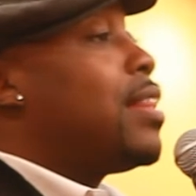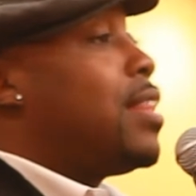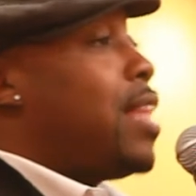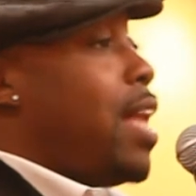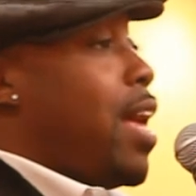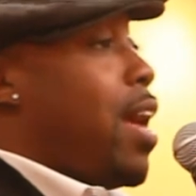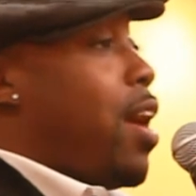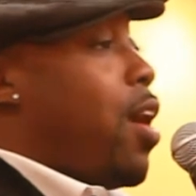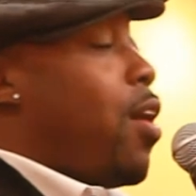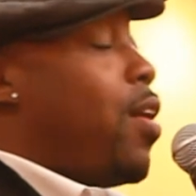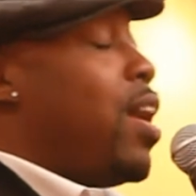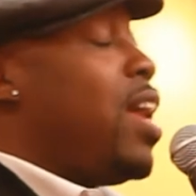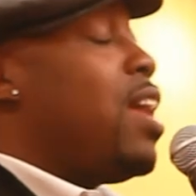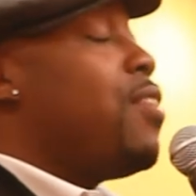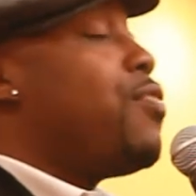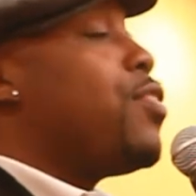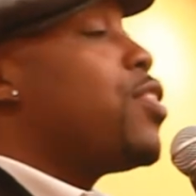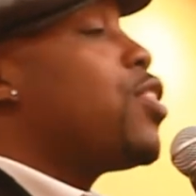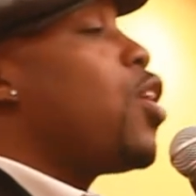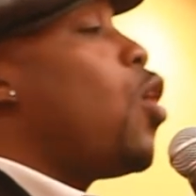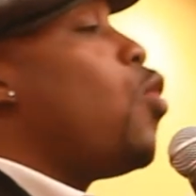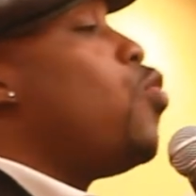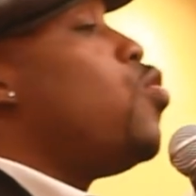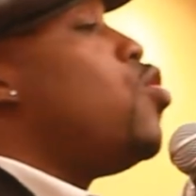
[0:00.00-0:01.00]
there,
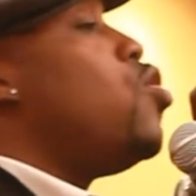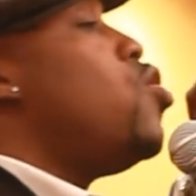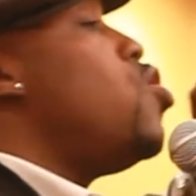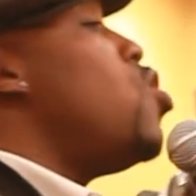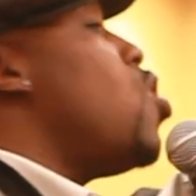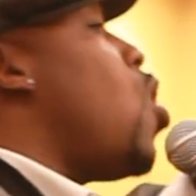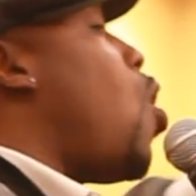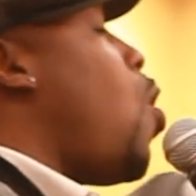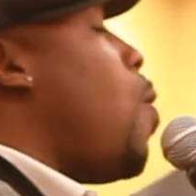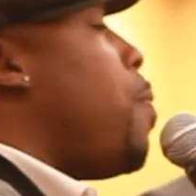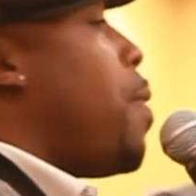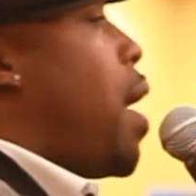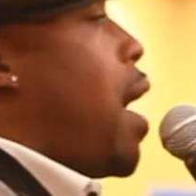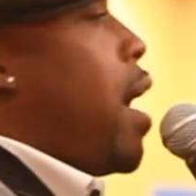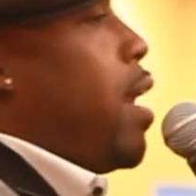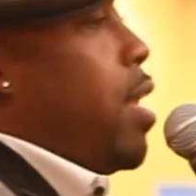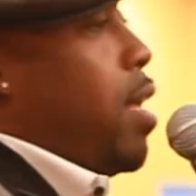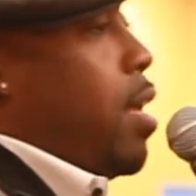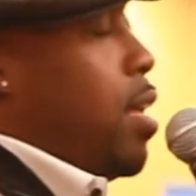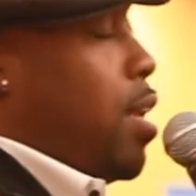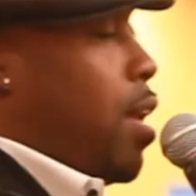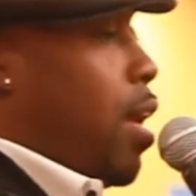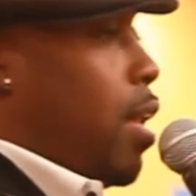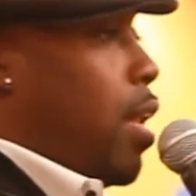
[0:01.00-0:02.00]
even though
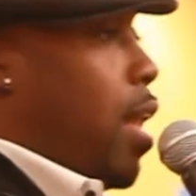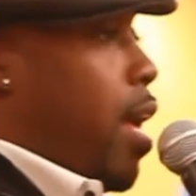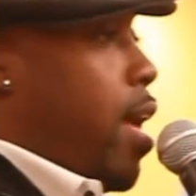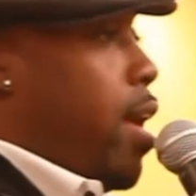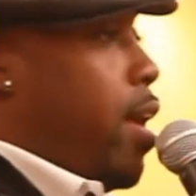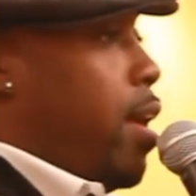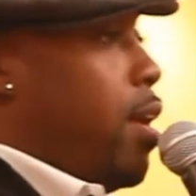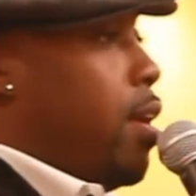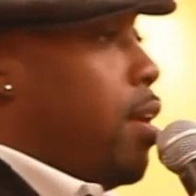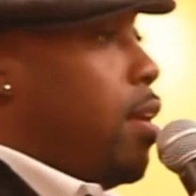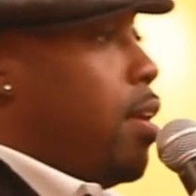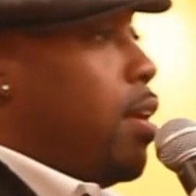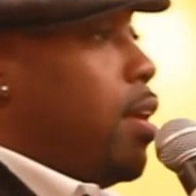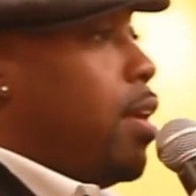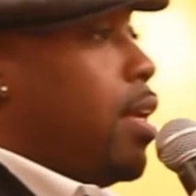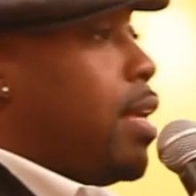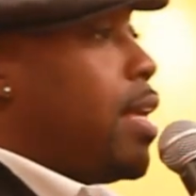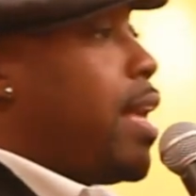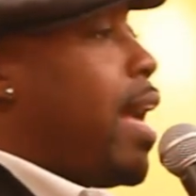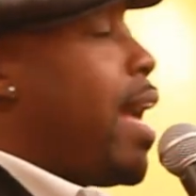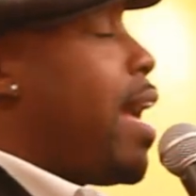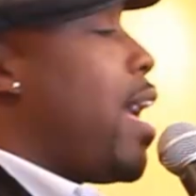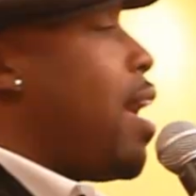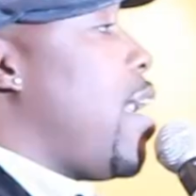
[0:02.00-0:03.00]
nobody in L A
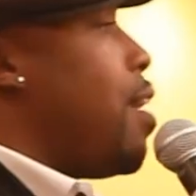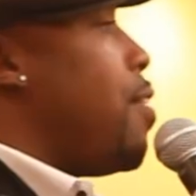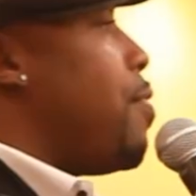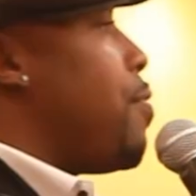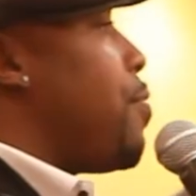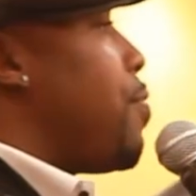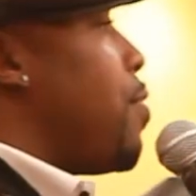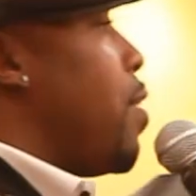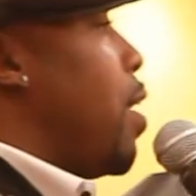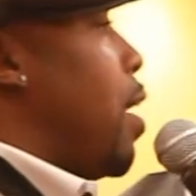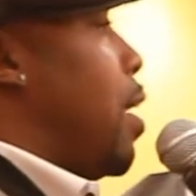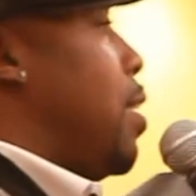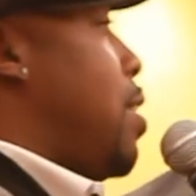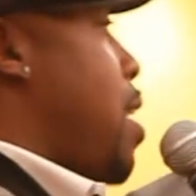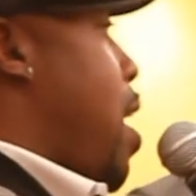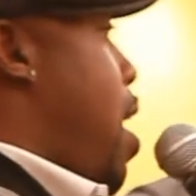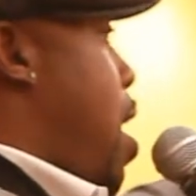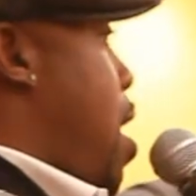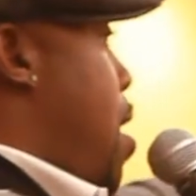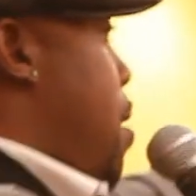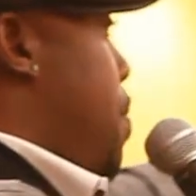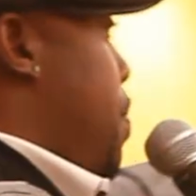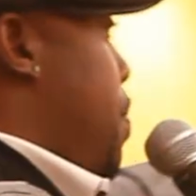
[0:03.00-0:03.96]
gave a damn